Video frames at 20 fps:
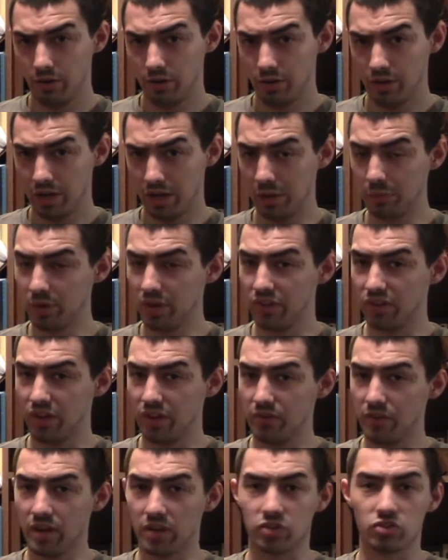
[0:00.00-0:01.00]
I want to
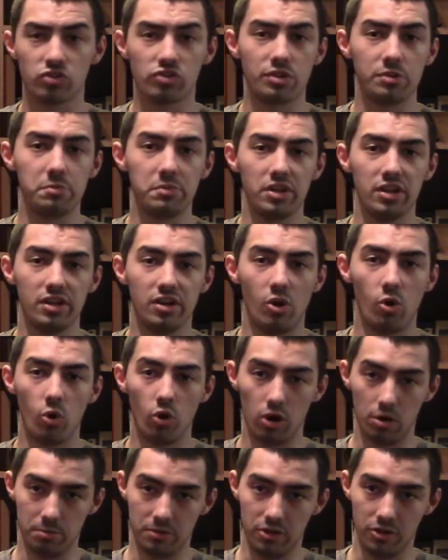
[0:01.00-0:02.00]
say extremely
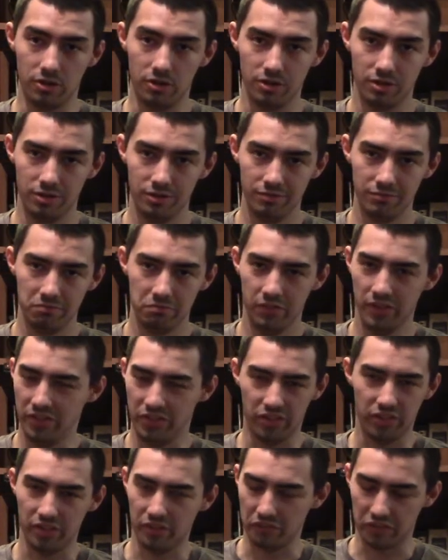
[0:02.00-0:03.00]
horrible.
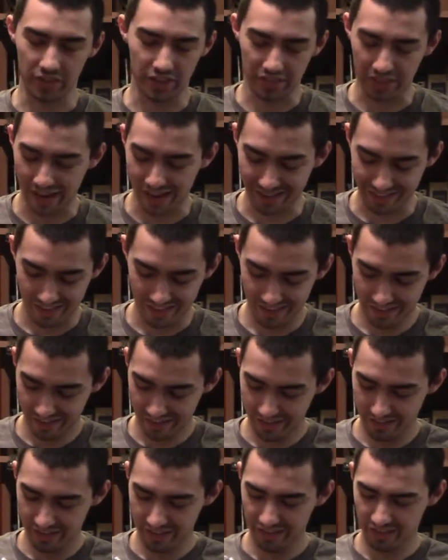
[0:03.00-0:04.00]
Let's just leave it at that.
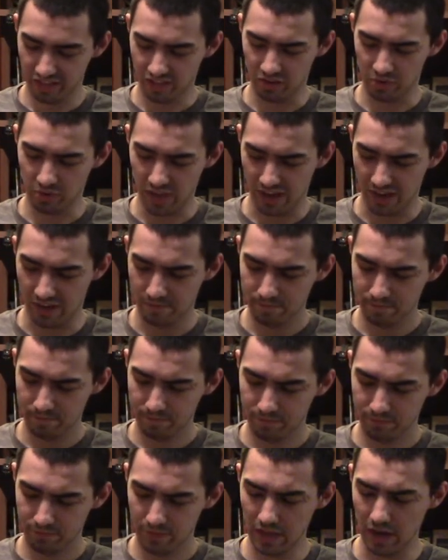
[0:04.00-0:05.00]
So yeah.
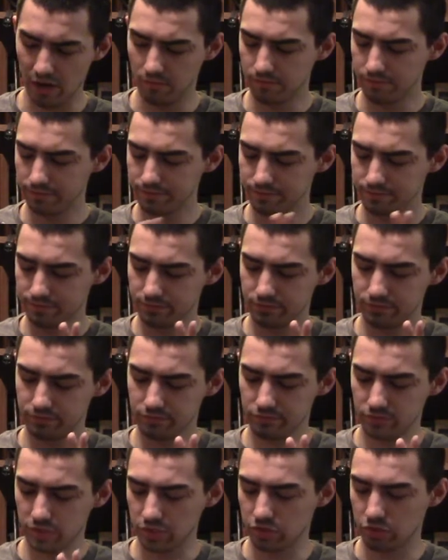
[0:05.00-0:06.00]
Now,
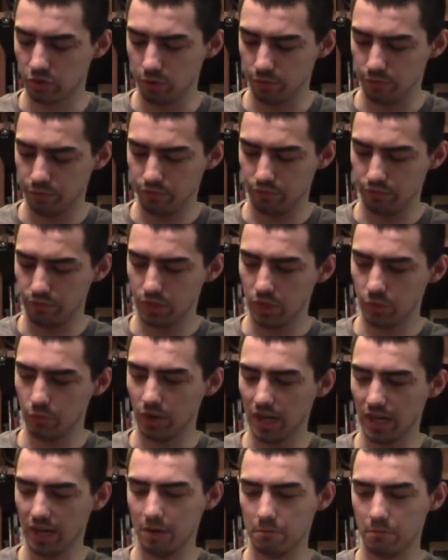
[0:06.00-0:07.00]
in truth,
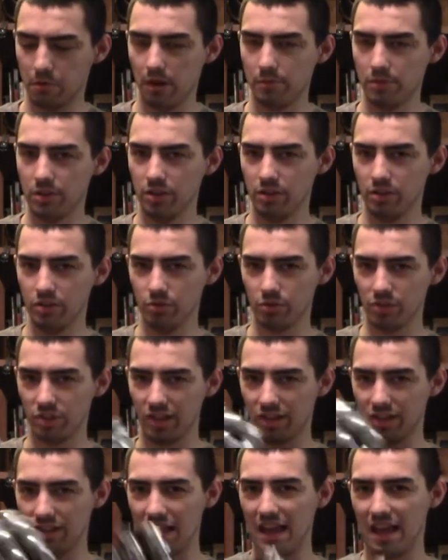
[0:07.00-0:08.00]
what I could probably use
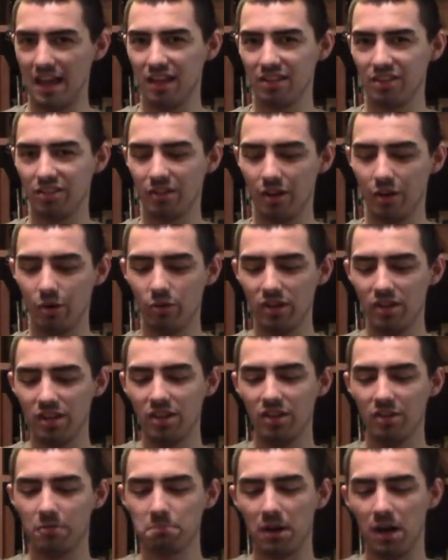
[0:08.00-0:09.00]
this as, though,
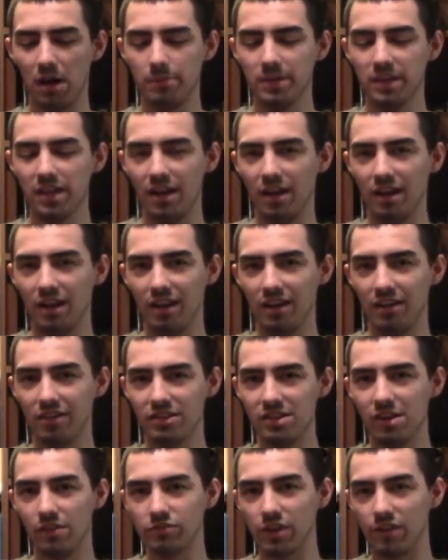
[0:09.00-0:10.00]
is probably a
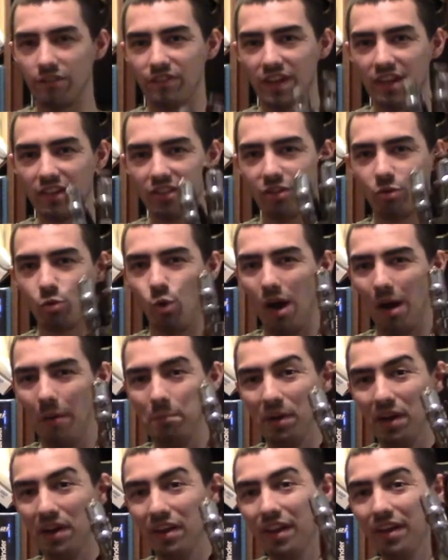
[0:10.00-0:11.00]
self-defense
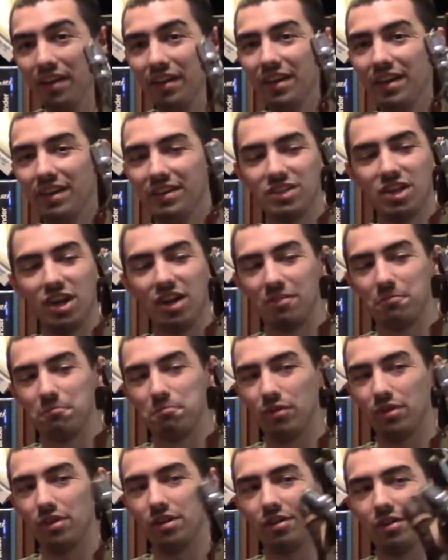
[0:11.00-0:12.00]
weapon. Just
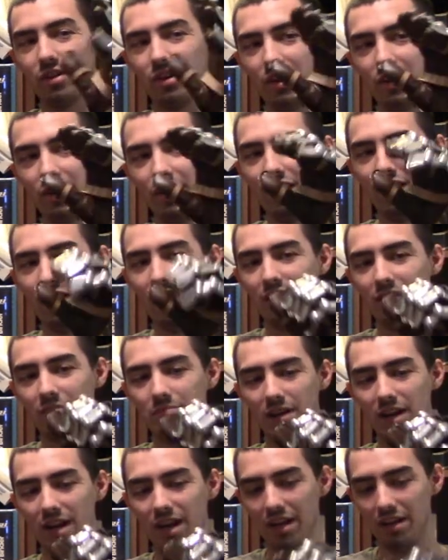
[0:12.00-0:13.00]
put it on
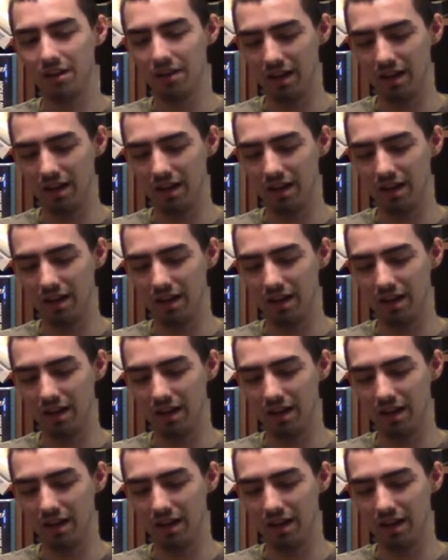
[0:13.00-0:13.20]
my,